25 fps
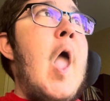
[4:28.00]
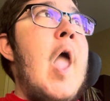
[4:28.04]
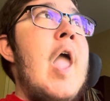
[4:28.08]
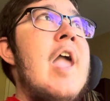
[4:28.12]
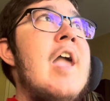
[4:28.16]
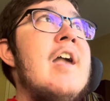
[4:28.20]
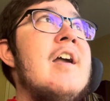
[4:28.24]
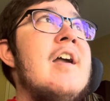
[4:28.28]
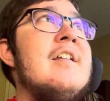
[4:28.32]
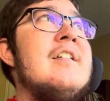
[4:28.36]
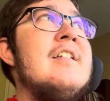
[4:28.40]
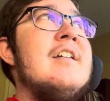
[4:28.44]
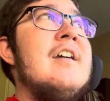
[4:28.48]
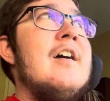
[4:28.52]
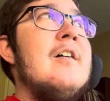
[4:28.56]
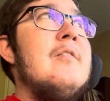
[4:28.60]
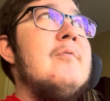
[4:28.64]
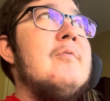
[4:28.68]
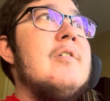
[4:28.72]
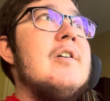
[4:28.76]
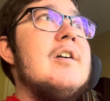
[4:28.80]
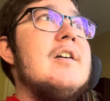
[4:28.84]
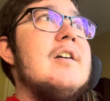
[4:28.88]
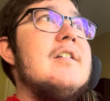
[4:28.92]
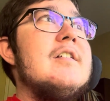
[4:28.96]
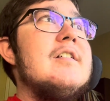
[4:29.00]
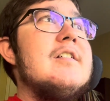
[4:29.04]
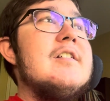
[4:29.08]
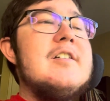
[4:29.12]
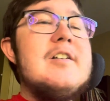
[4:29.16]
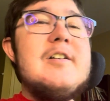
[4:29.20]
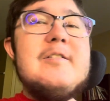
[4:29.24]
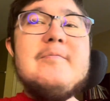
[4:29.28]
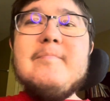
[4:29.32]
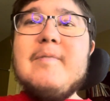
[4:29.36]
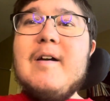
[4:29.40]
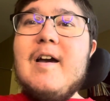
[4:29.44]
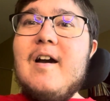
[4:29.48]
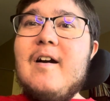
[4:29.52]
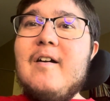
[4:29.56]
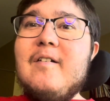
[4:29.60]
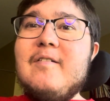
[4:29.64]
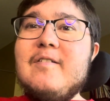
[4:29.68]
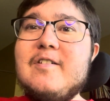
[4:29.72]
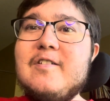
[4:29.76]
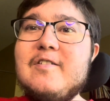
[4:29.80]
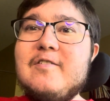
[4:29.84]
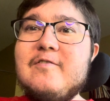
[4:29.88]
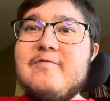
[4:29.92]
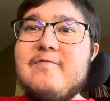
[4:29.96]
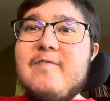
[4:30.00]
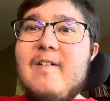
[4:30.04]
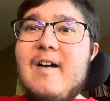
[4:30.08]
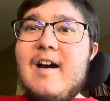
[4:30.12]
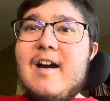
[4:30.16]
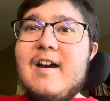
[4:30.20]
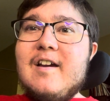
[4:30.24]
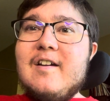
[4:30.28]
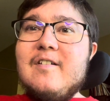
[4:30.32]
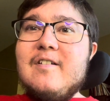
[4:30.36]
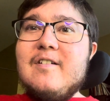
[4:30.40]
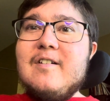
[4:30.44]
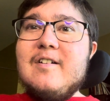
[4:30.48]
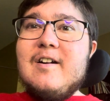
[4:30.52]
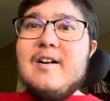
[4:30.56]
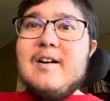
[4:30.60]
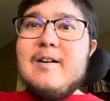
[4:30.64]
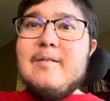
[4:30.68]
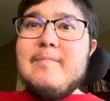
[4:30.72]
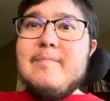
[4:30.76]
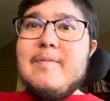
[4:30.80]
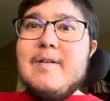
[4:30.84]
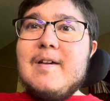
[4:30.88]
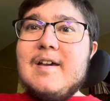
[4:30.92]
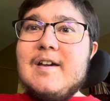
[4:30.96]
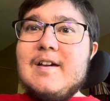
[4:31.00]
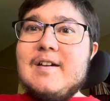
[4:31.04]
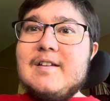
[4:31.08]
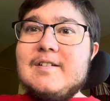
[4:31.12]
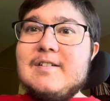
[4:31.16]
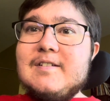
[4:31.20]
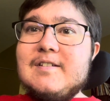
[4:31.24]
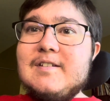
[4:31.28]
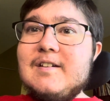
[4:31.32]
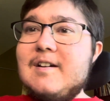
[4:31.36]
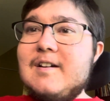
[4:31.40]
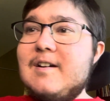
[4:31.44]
and yeah, we're gonna come out, you know, fired up and